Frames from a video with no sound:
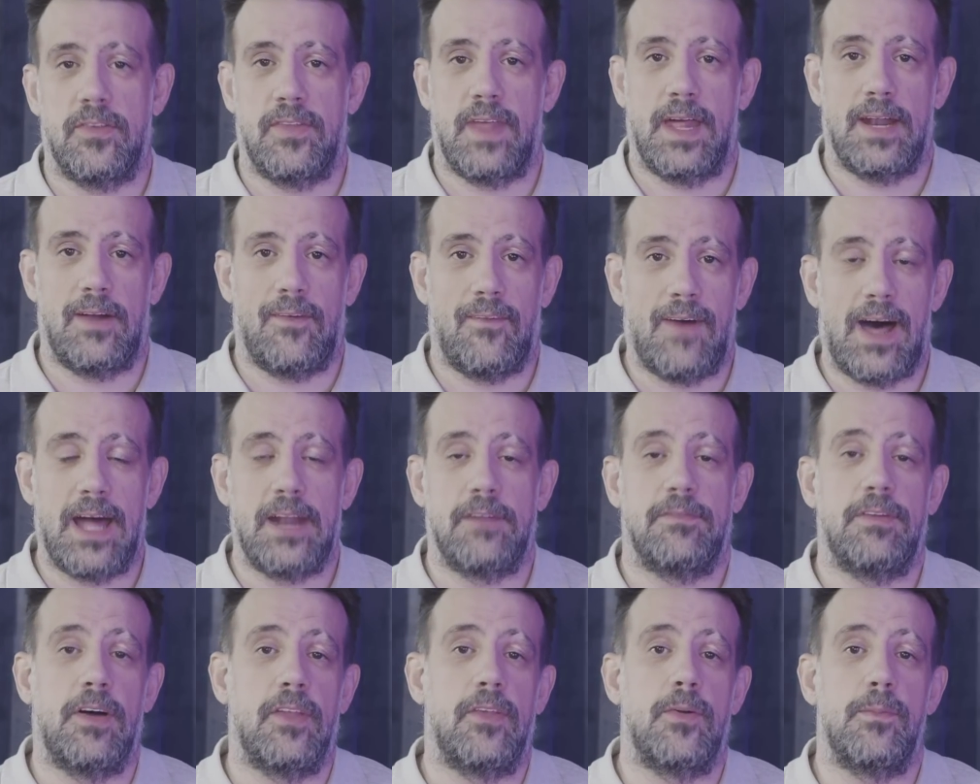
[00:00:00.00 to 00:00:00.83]
that a lot
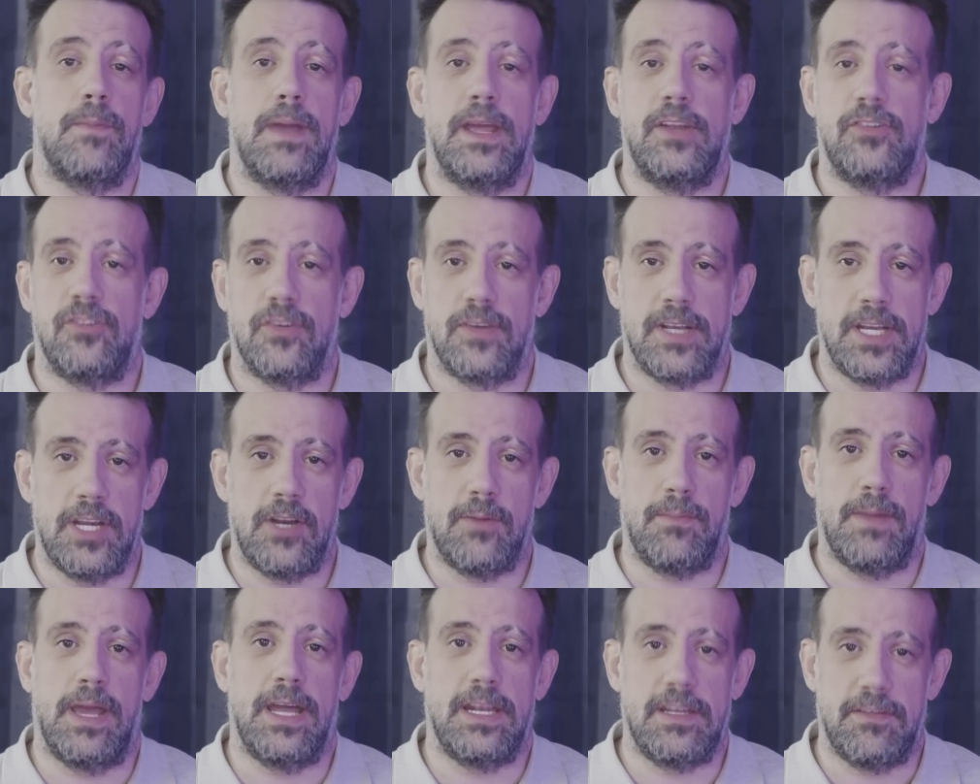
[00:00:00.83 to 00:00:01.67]
of other major gear
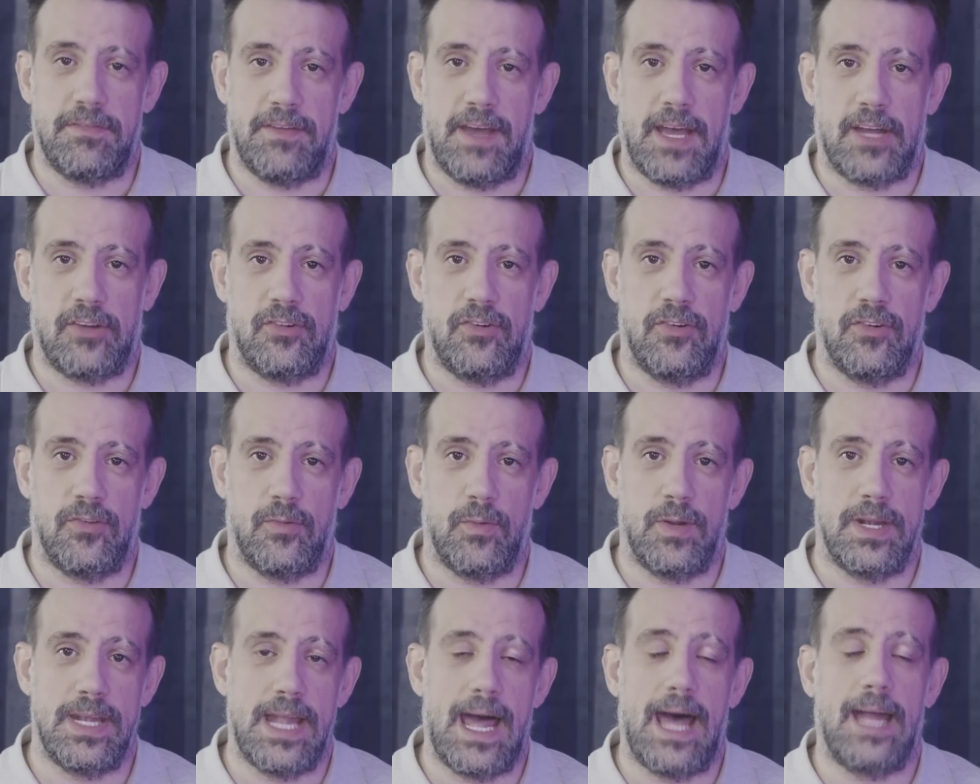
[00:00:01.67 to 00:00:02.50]
manufacturers
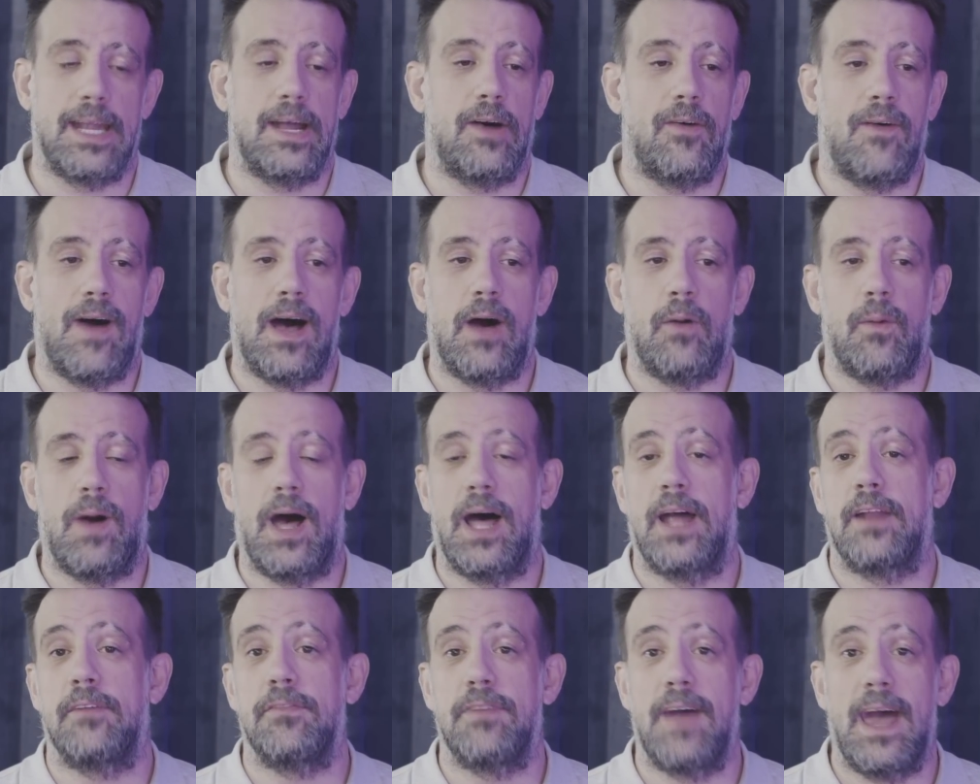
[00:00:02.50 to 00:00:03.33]
would not allow
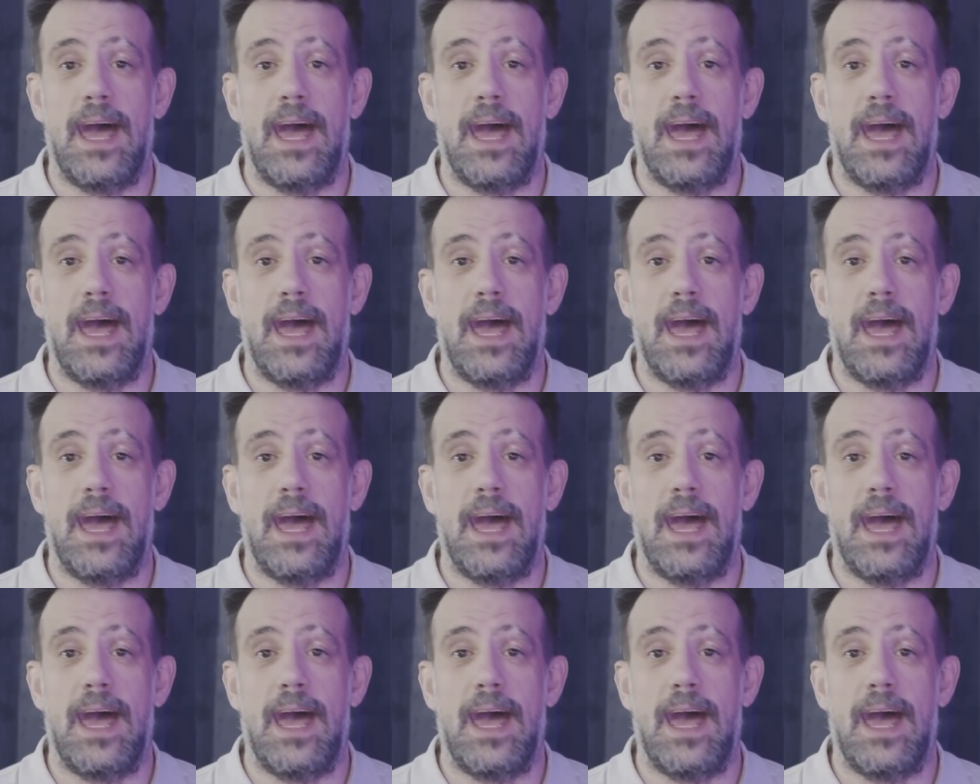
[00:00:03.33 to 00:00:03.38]
out of